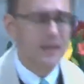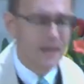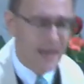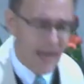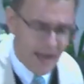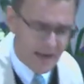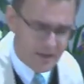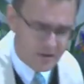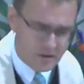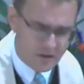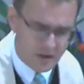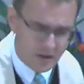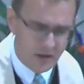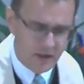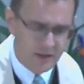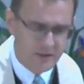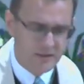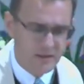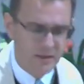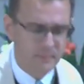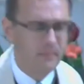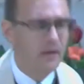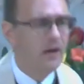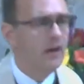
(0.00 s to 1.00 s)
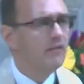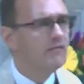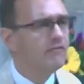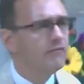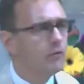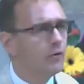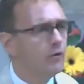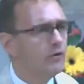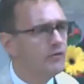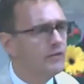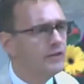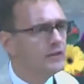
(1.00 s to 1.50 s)
nationalism
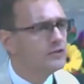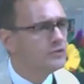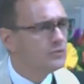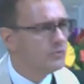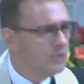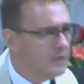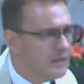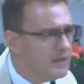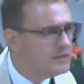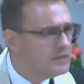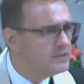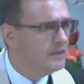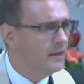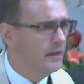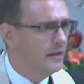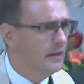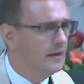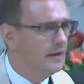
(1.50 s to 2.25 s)
for this reason.